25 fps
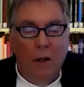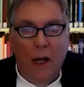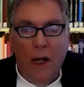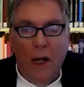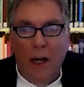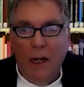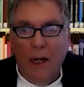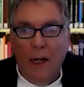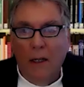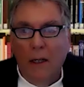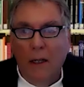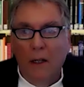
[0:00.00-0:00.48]

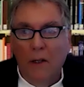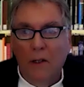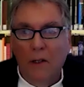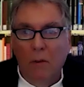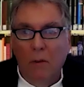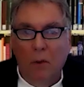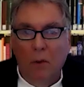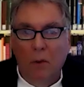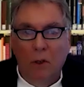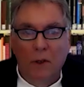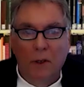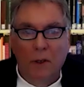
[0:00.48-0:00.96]
acne is a
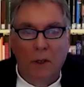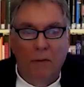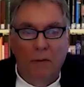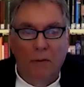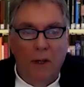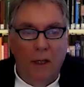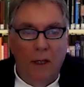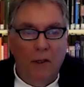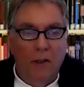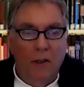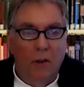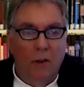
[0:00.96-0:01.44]

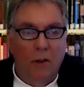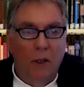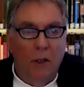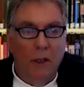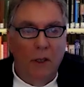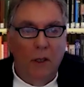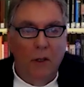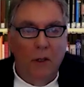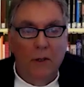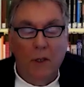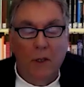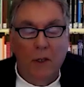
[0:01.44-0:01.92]

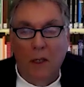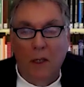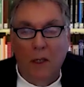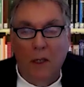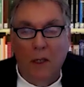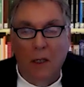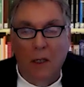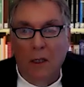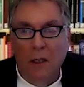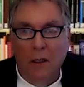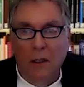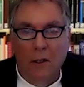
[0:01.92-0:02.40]
multifactorial skin
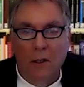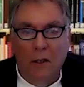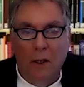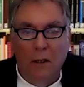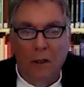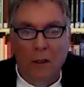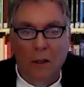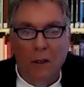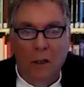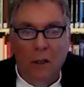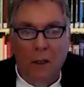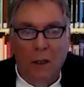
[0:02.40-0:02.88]

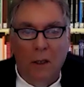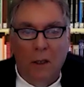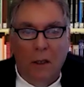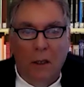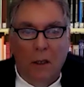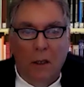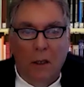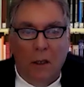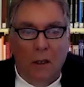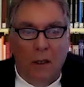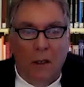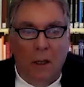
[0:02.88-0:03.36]
condition.
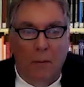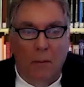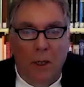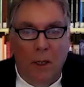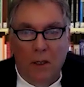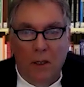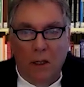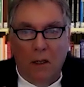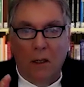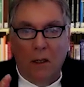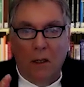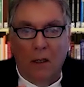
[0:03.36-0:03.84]
That
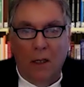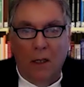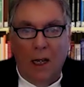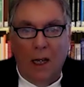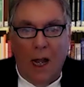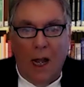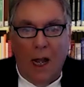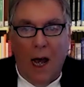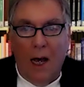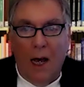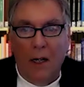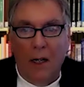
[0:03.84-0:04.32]
means there are a
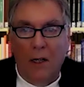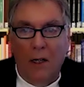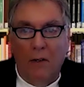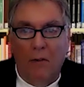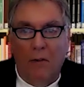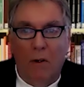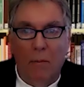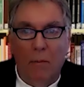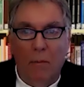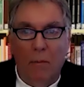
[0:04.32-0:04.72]
lot of different